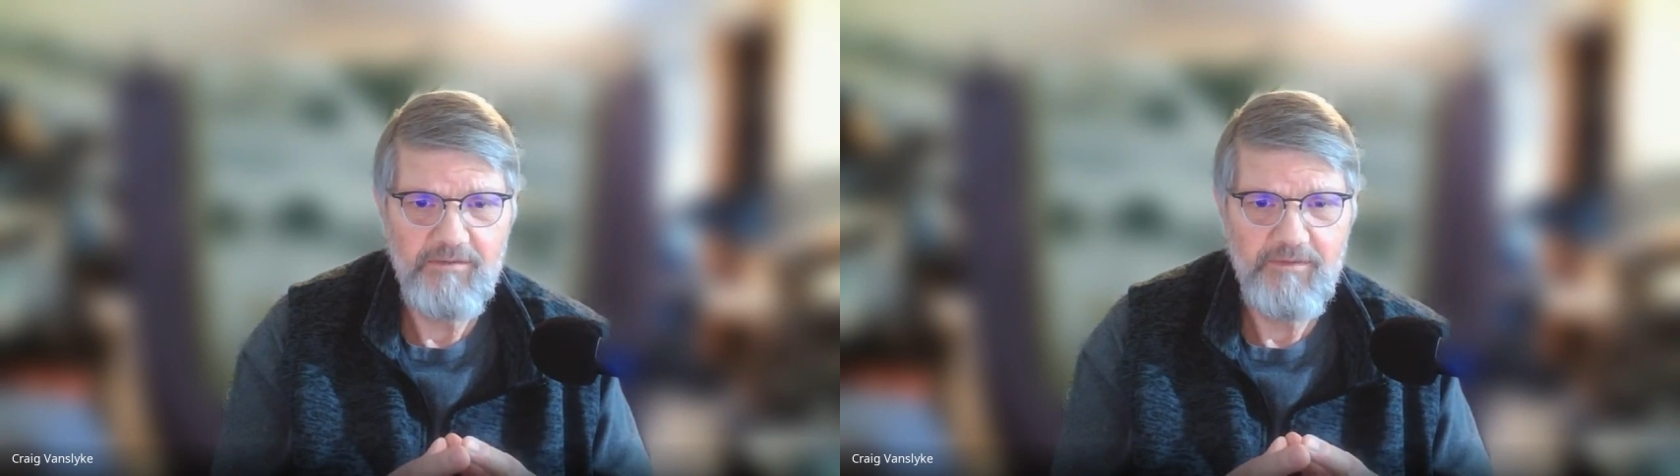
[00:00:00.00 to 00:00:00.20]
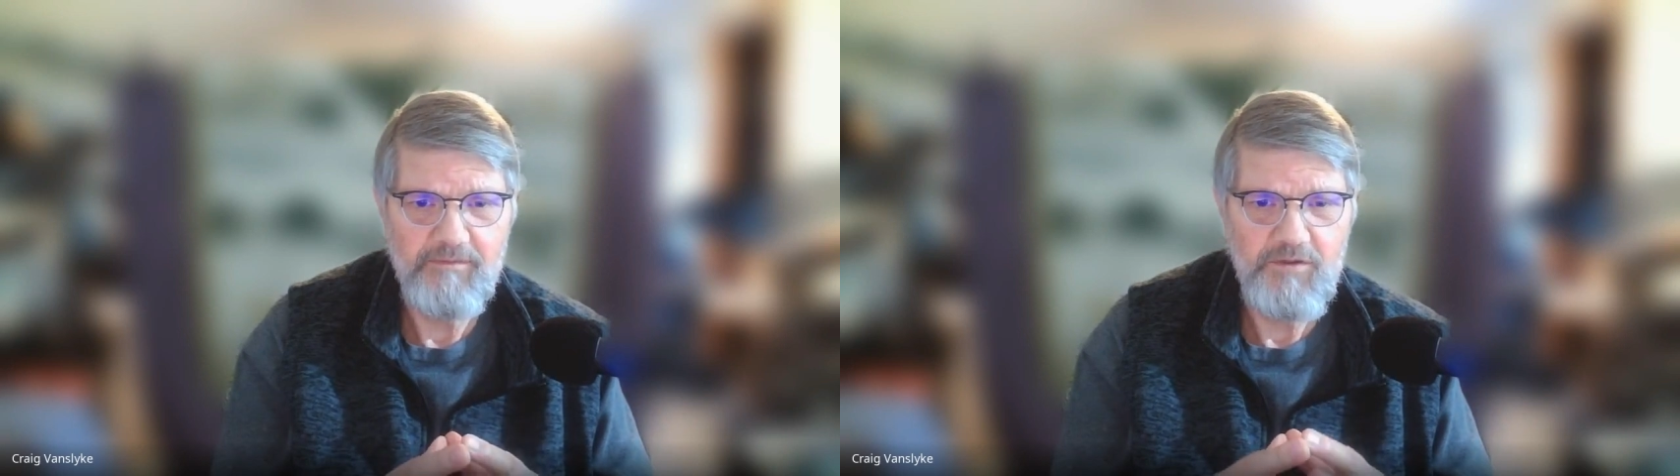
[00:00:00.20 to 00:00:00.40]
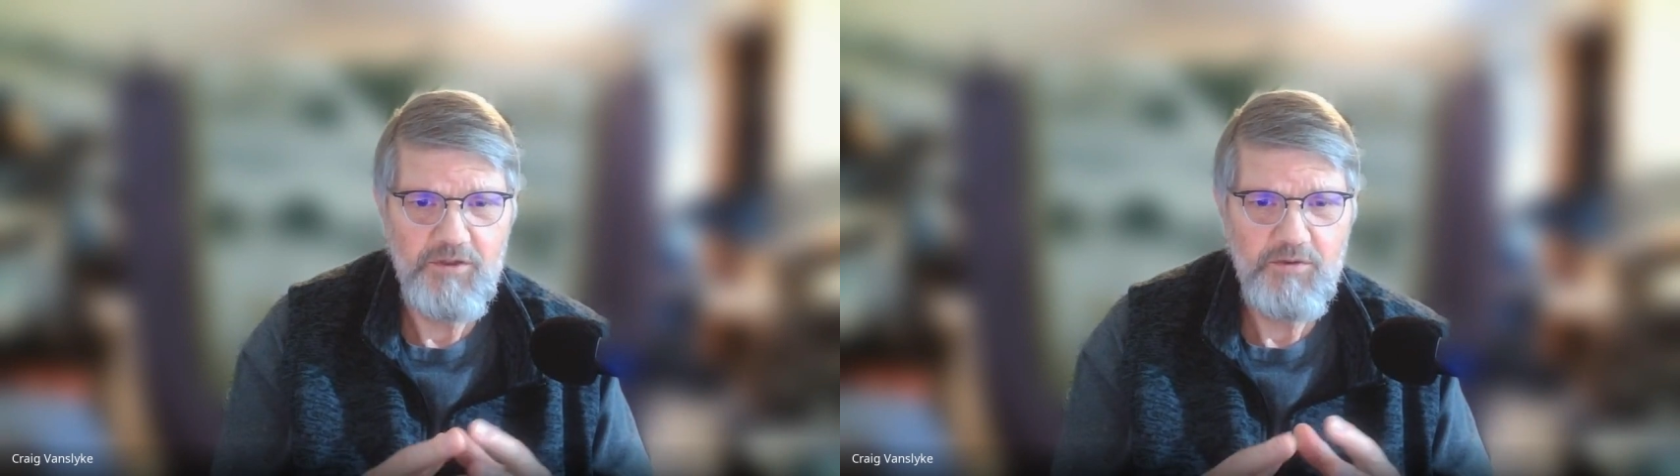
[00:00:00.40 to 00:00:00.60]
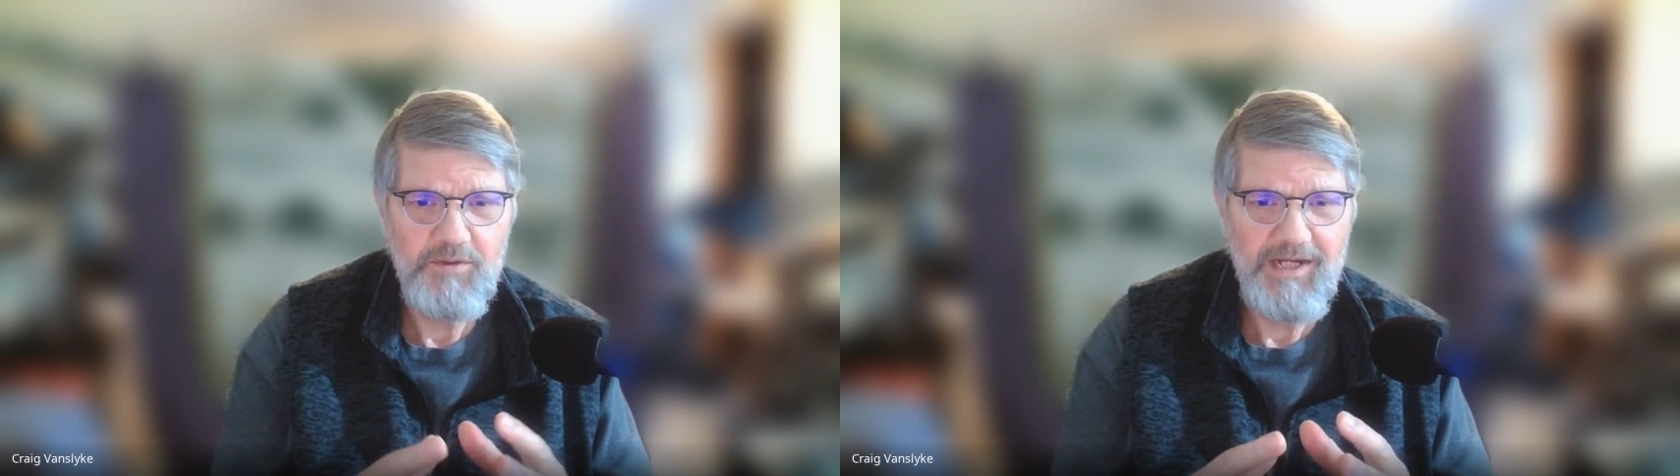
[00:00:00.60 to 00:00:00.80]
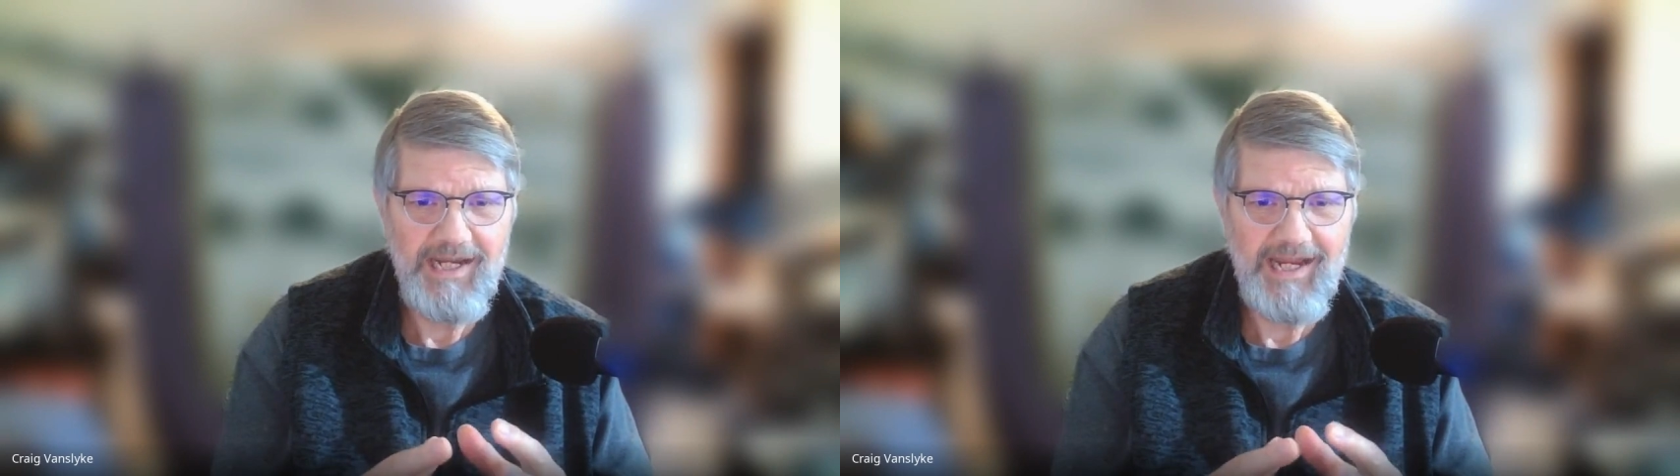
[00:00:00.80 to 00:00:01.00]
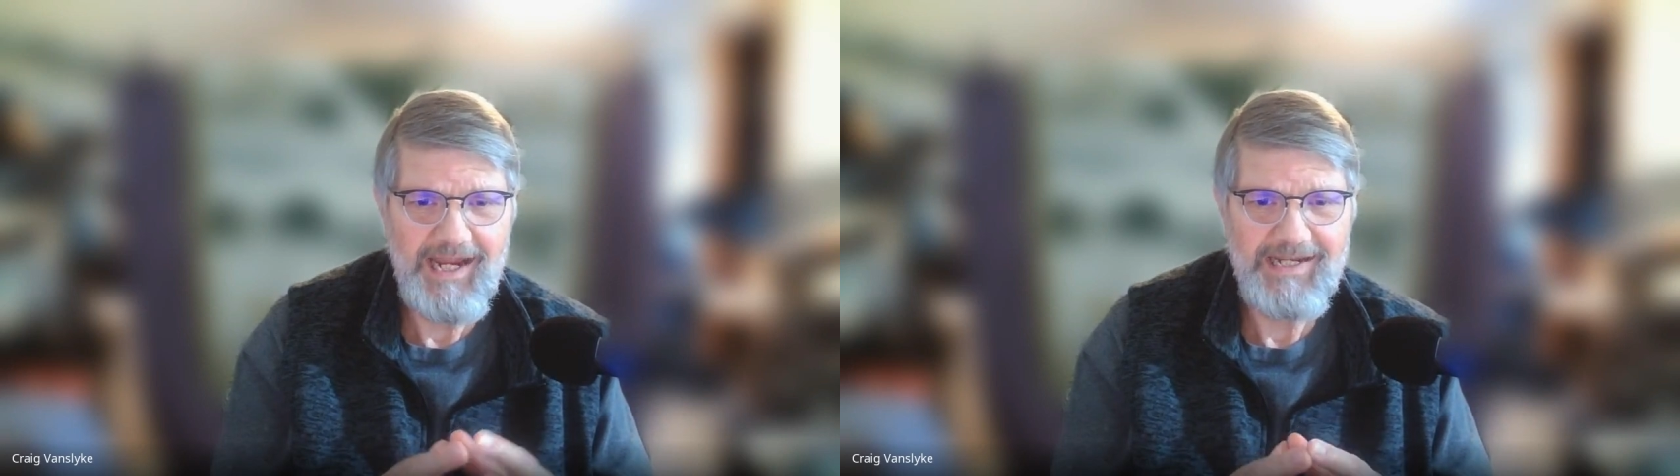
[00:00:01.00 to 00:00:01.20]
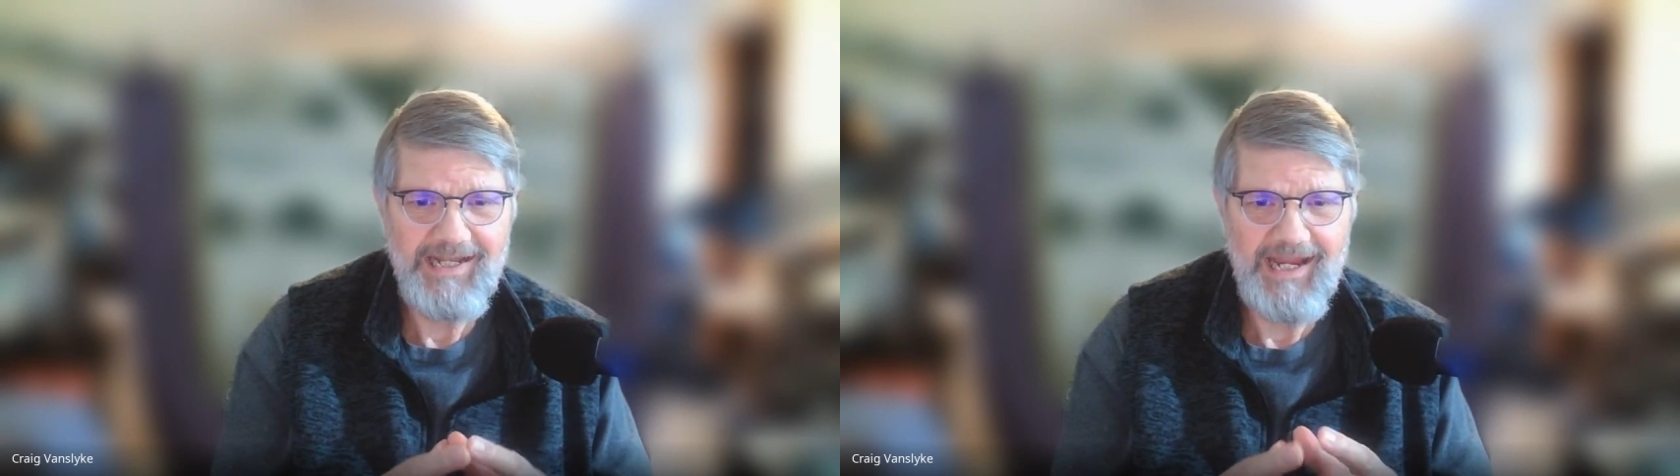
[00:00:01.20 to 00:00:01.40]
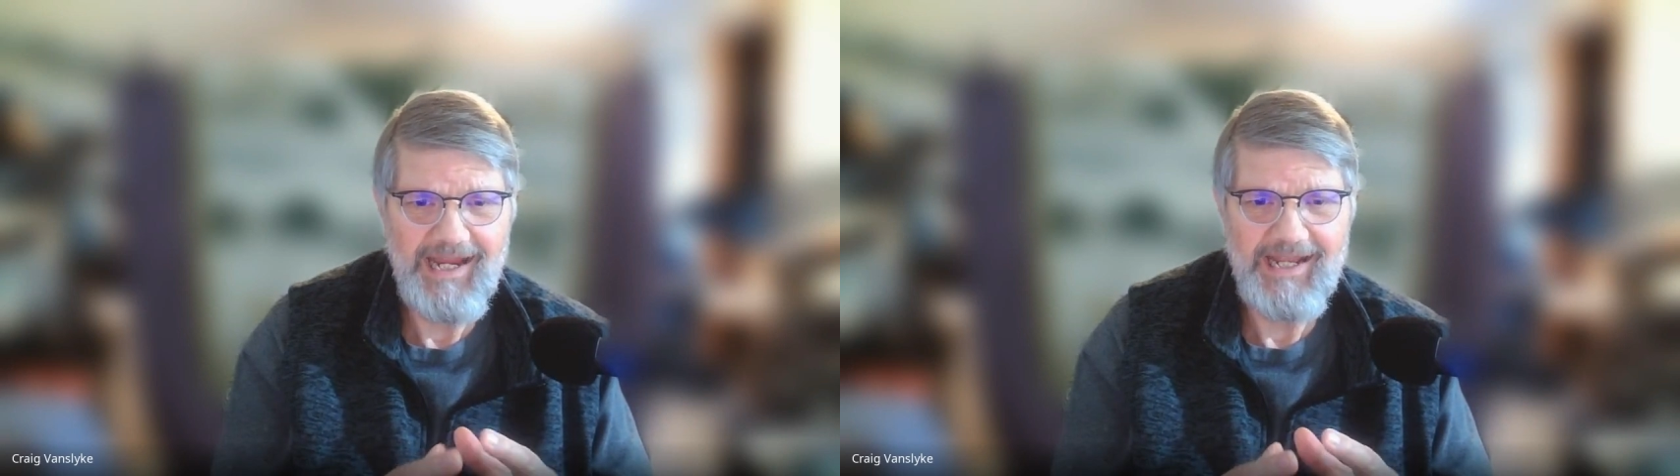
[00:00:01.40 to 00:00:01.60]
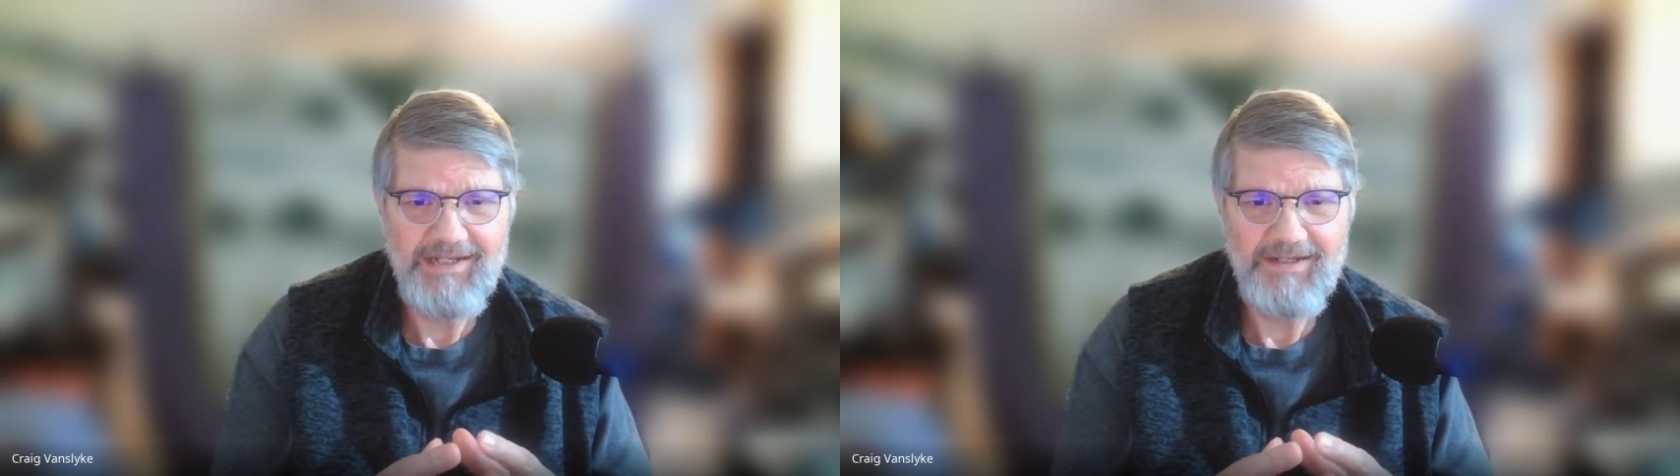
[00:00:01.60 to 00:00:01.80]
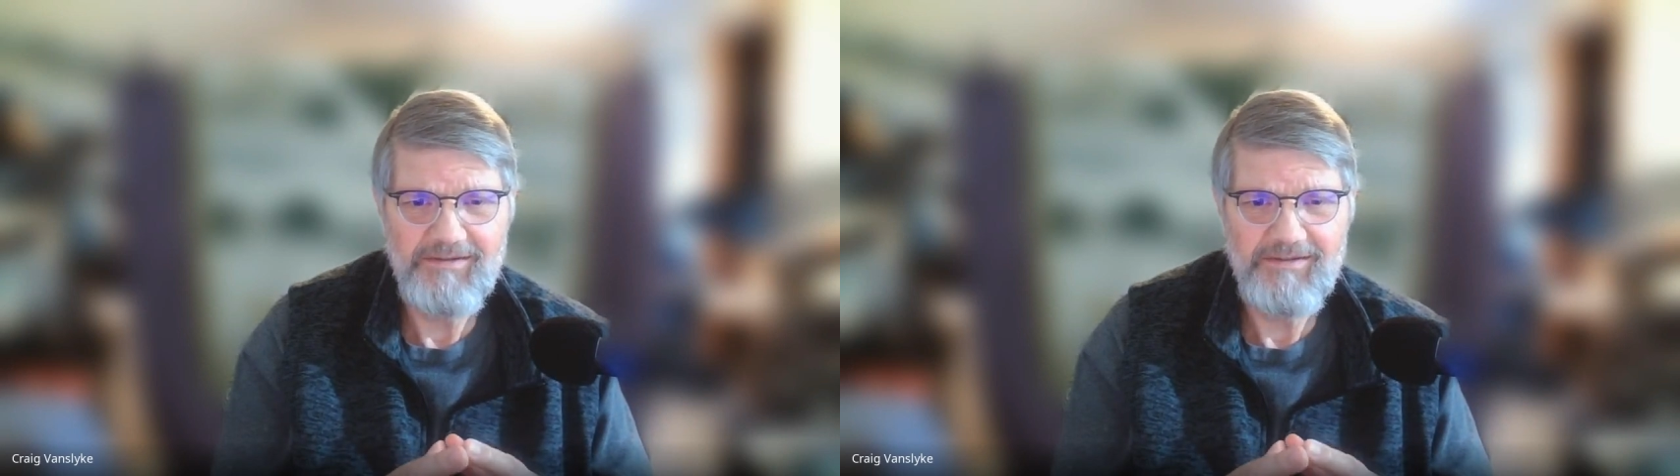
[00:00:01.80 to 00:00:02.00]
if you can't
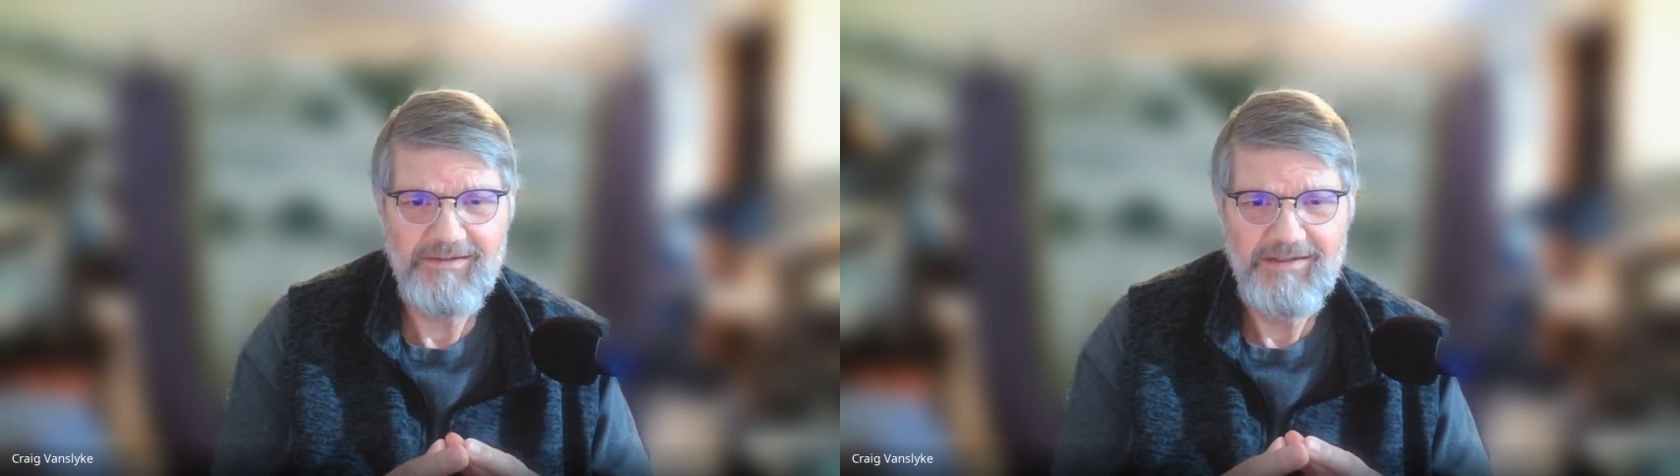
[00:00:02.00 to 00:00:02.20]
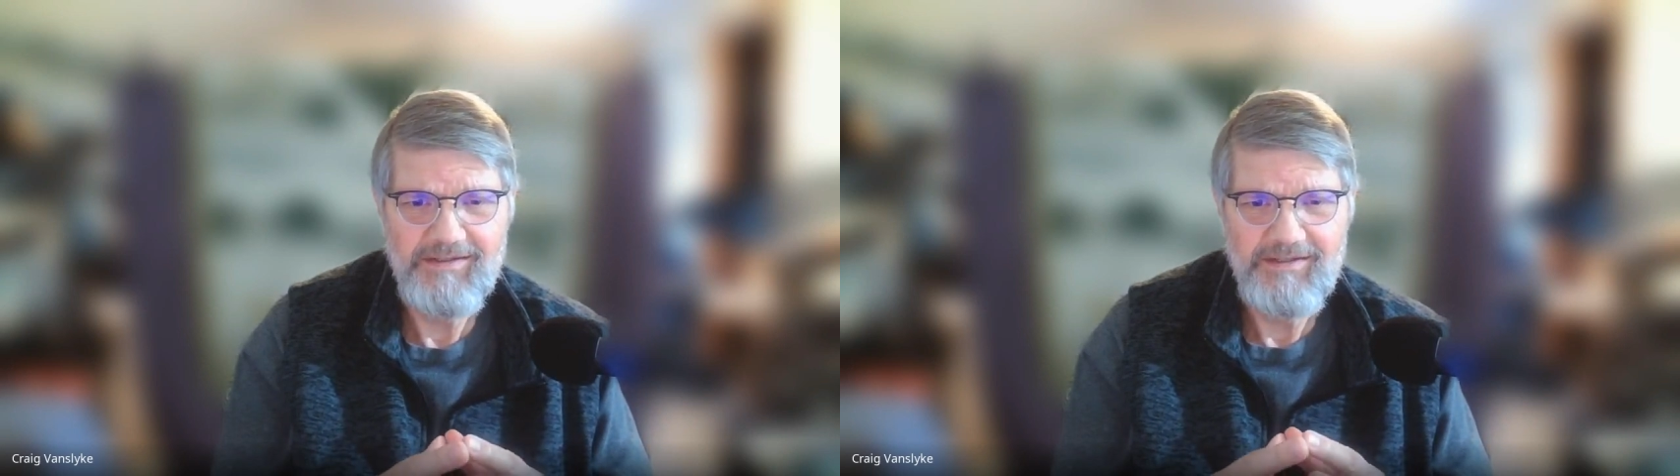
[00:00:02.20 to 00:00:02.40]
handle